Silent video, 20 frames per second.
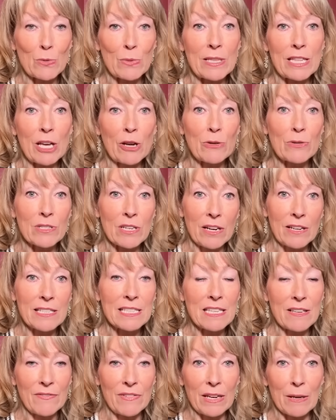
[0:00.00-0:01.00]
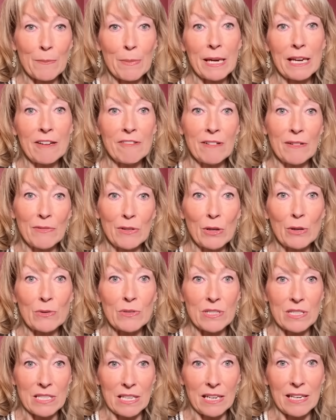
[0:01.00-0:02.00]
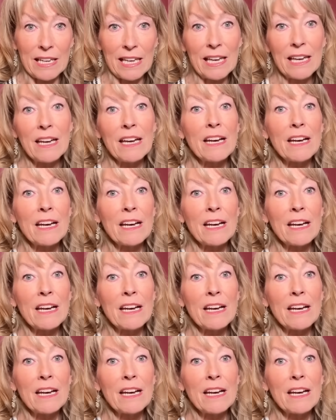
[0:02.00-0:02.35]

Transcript: no scientific peer-reviewed study